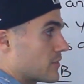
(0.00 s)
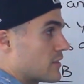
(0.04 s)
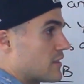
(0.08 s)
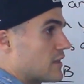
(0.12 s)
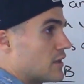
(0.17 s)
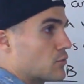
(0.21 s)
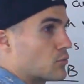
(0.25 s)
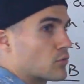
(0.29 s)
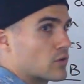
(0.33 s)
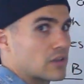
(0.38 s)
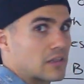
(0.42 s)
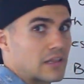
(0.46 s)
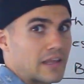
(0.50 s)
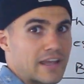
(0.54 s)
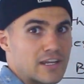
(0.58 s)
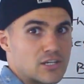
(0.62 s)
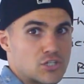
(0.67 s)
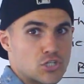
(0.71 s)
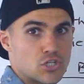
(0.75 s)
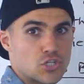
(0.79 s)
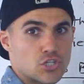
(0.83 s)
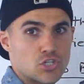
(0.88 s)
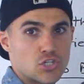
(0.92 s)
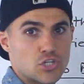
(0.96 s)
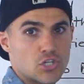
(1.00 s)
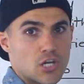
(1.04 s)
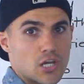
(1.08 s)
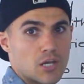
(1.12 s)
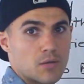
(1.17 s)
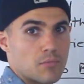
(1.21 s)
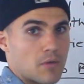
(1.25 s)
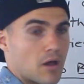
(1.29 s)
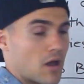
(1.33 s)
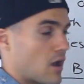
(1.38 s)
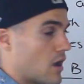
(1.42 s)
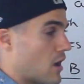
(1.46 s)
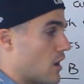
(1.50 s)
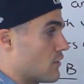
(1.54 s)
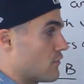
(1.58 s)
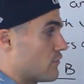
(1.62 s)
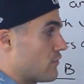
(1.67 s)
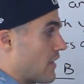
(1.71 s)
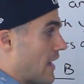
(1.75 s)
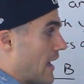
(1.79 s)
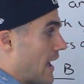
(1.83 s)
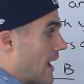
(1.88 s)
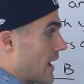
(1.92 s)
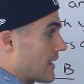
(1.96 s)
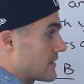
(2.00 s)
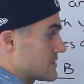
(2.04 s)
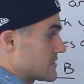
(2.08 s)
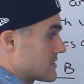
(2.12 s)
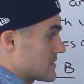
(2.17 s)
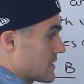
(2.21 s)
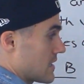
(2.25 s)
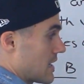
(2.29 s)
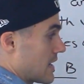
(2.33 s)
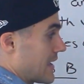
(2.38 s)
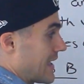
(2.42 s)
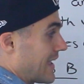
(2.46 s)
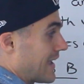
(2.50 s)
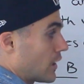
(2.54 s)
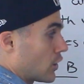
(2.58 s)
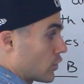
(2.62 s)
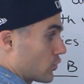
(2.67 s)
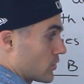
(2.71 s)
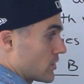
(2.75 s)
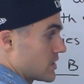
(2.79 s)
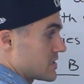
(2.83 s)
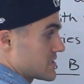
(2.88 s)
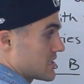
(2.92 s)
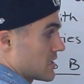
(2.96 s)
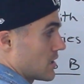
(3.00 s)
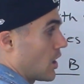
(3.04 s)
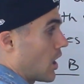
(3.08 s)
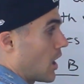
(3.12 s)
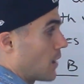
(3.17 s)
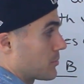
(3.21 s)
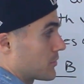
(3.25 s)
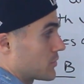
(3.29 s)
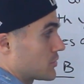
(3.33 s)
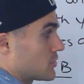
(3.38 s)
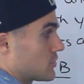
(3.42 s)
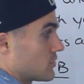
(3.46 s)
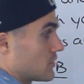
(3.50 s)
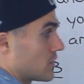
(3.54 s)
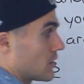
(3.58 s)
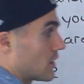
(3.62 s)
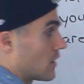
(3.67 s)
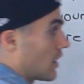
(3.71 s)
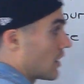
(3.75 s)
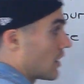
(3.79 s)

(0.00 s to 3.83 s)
the relationship of that uh, increase in opportunity